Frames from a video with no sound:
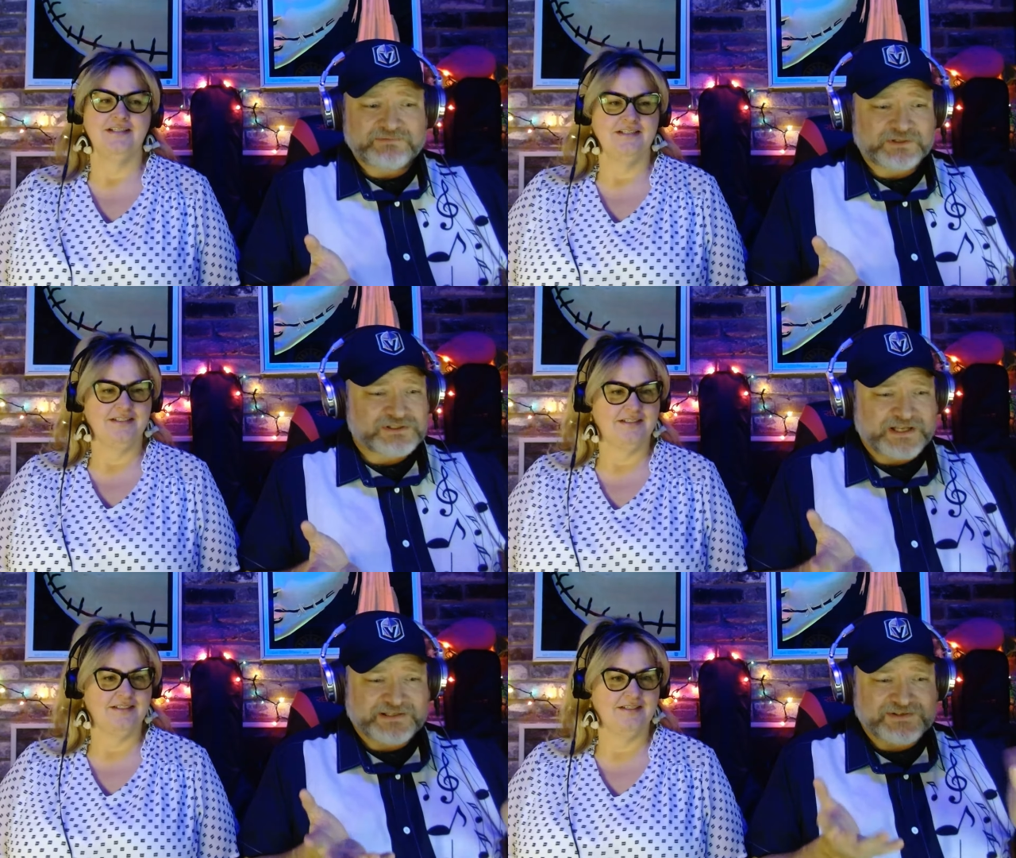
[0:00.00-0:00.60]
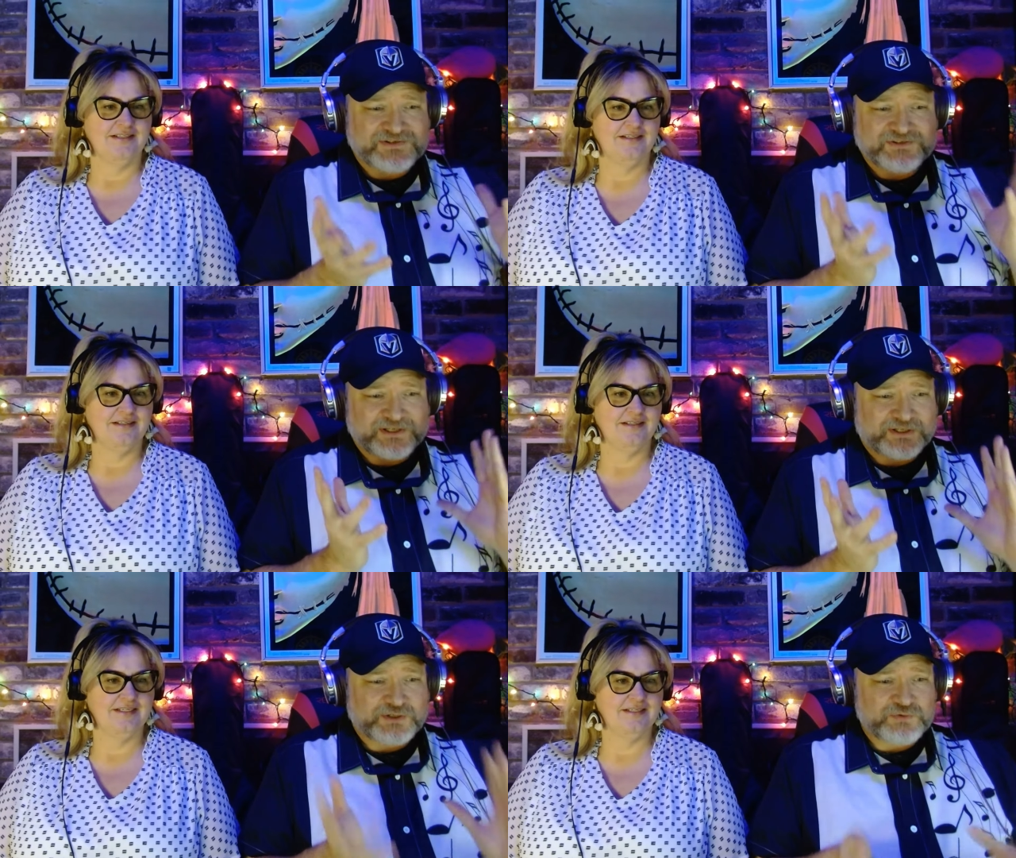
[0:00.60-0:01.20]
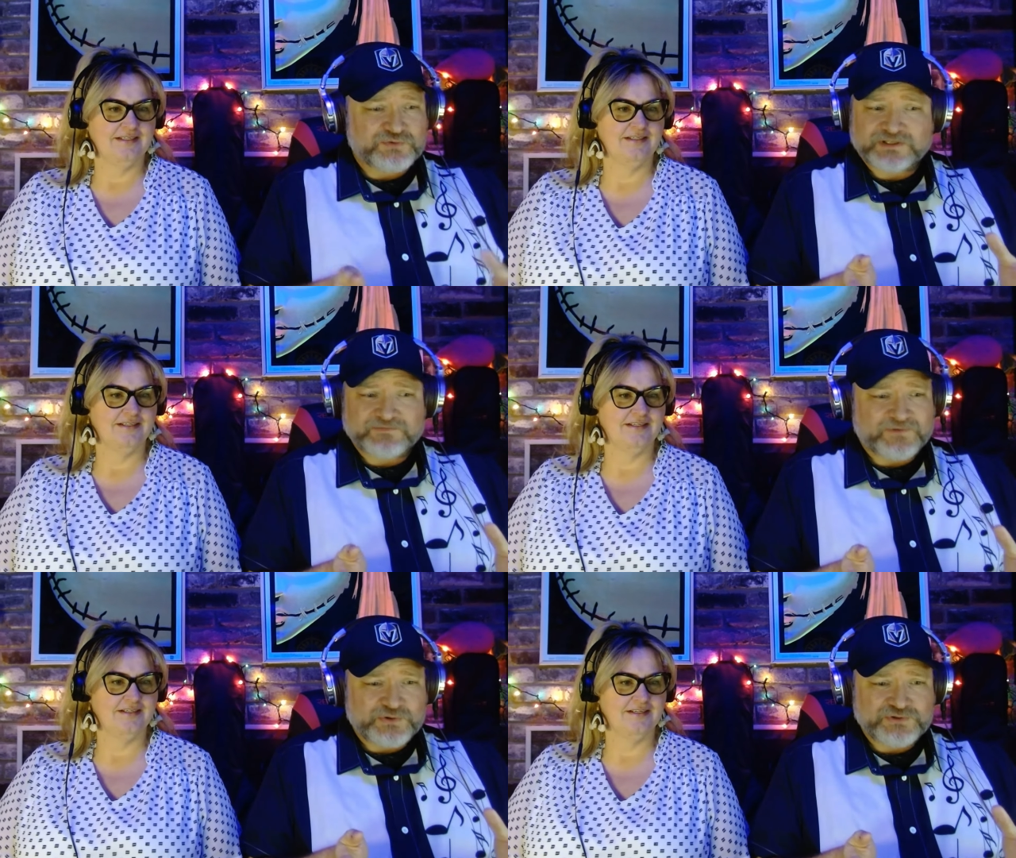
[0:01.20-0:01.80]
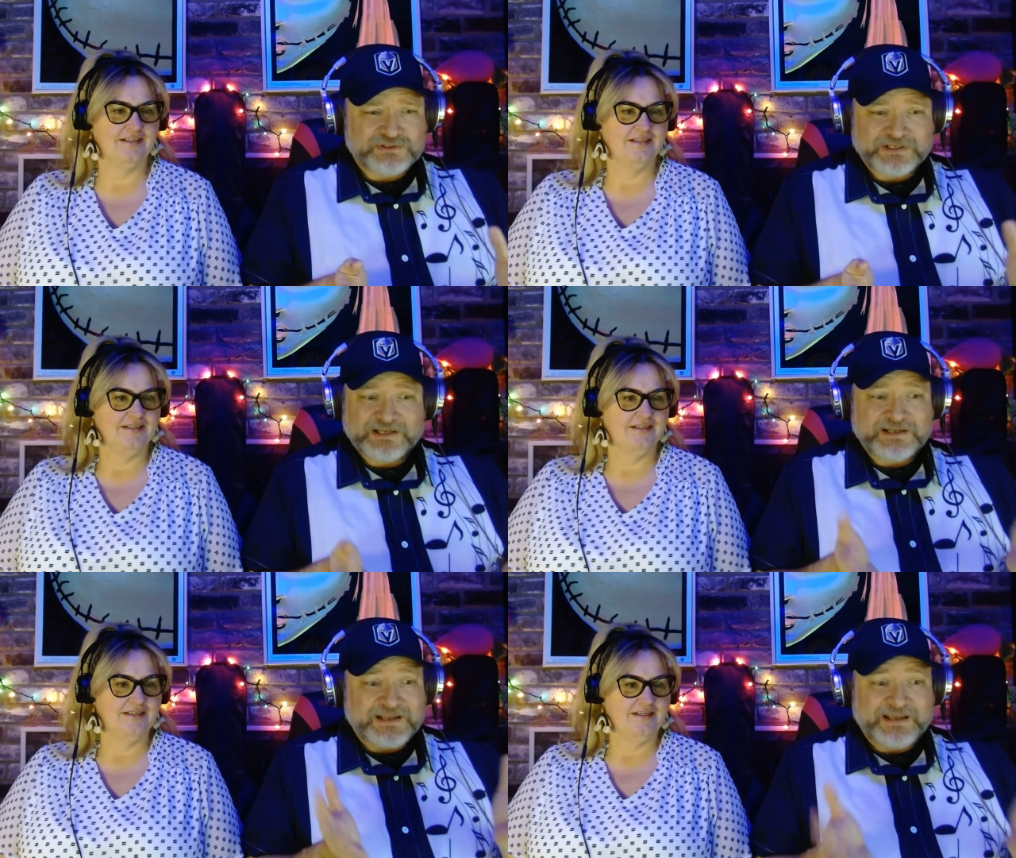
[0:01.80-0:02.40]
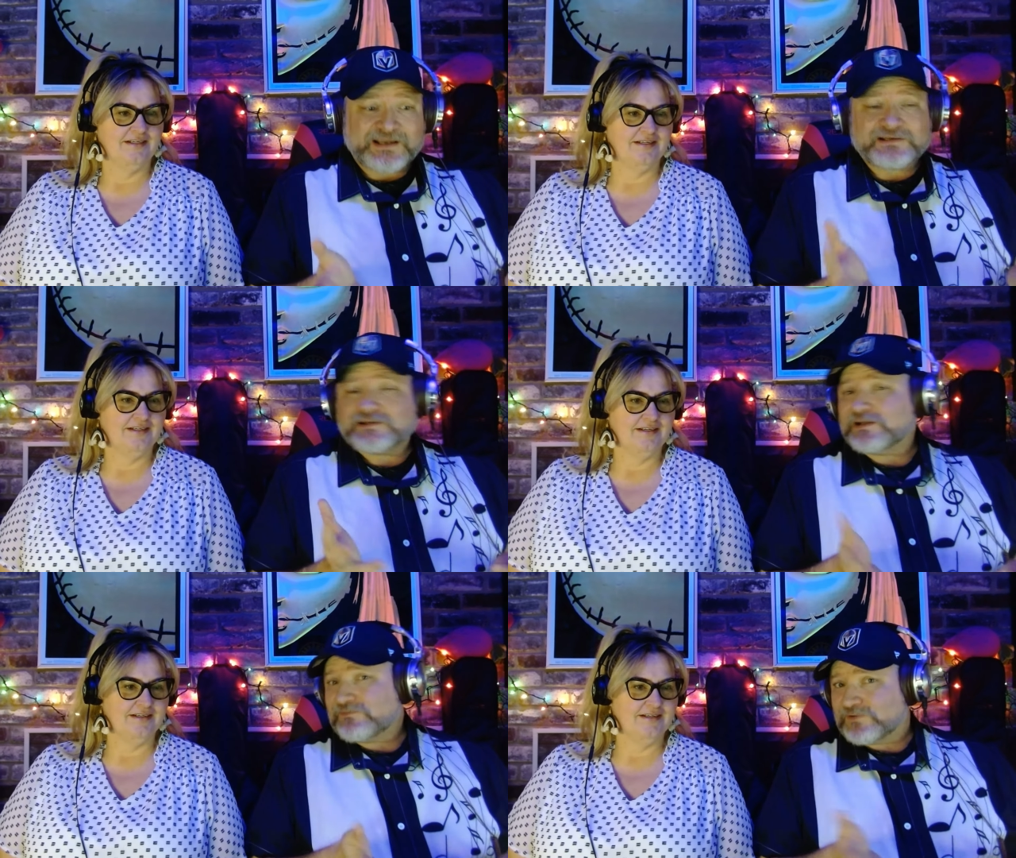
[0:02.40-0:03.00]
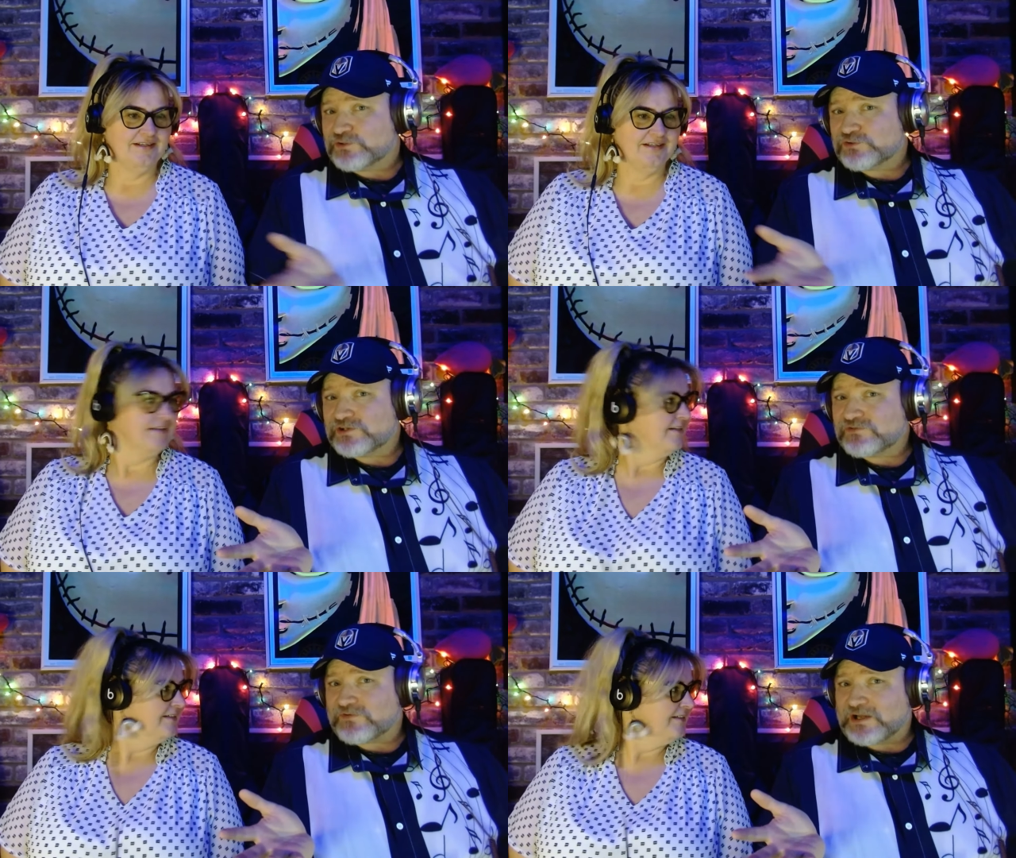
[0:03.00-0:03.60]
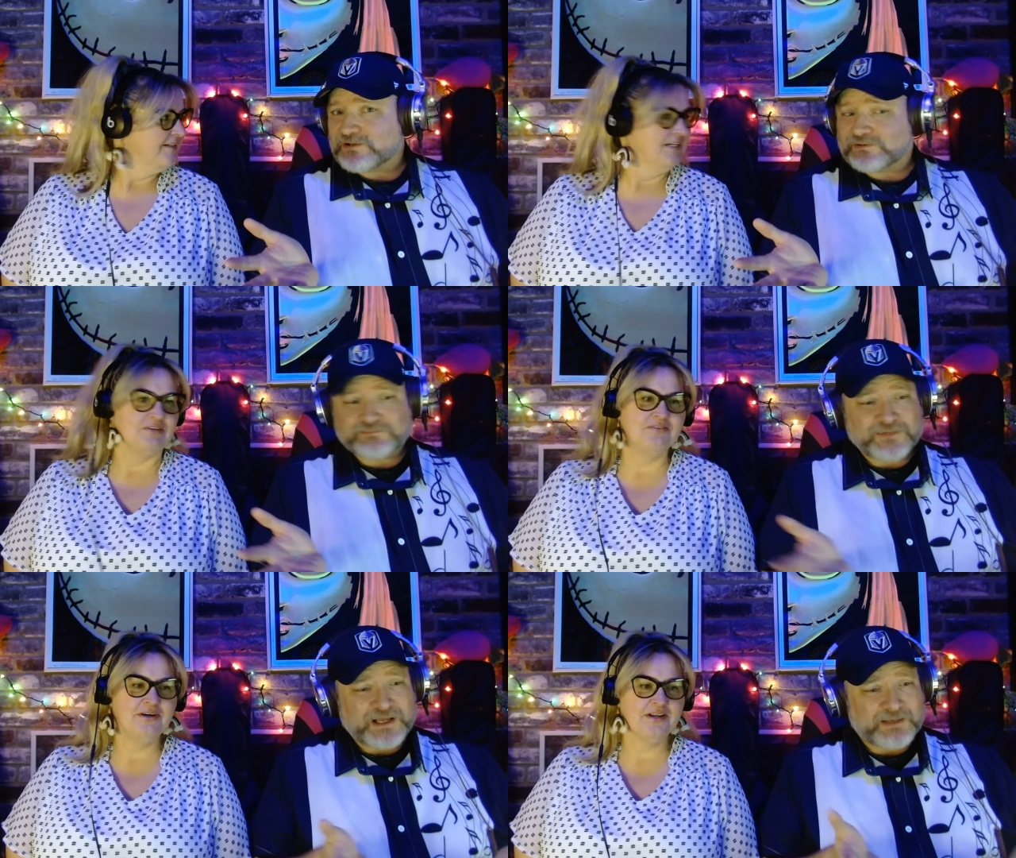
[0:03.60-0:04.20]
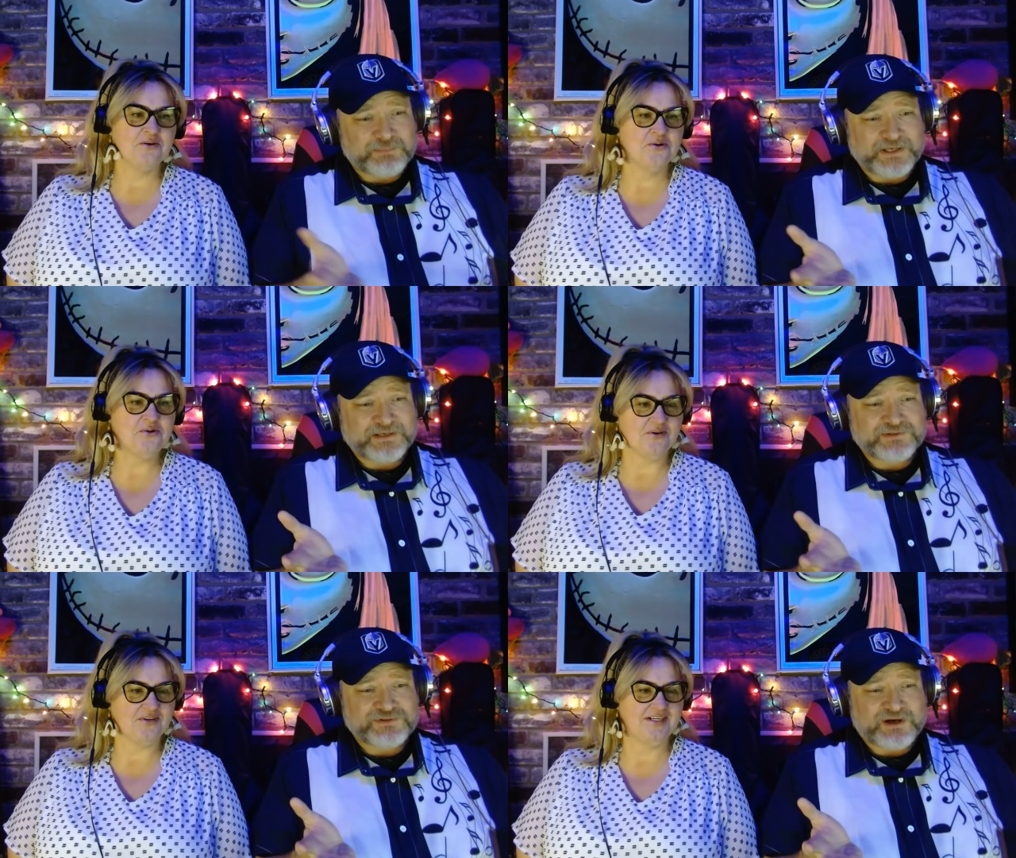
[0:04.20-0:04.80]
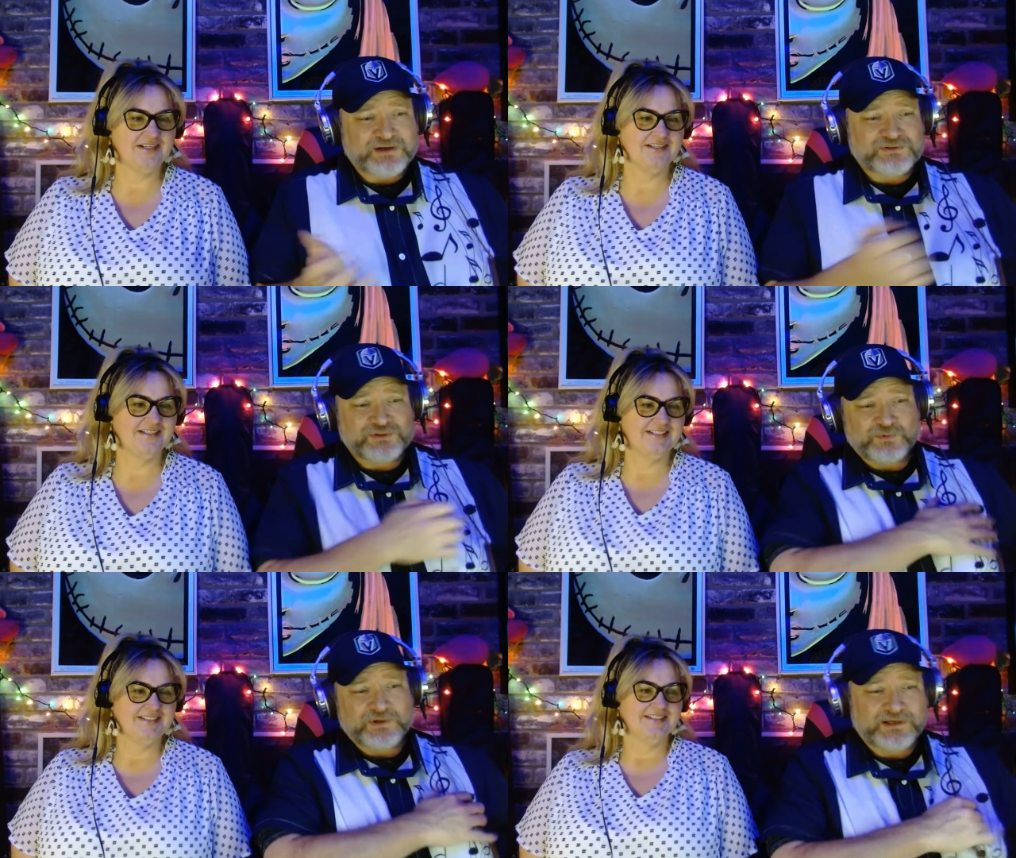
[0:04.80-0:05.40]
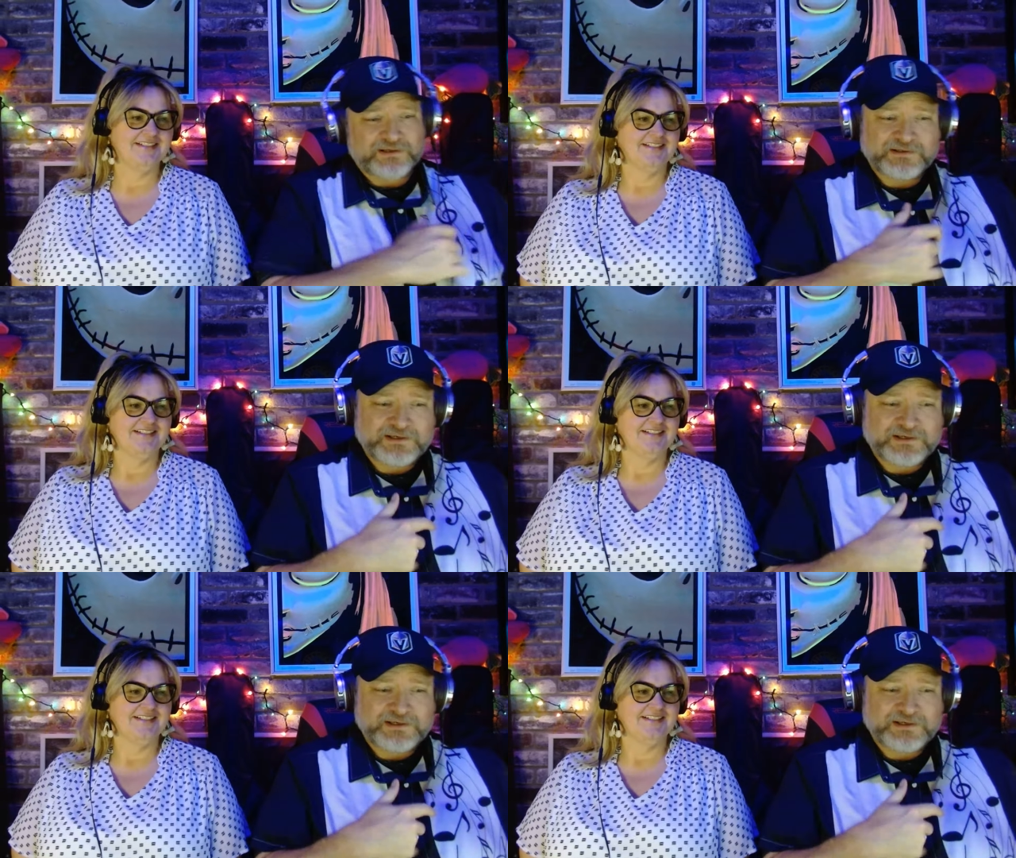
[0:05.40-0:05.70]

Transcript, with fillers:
Speaker 1: Looks like this is an acoustic version, and it features his father uh, playing cool. guitar. So, uh,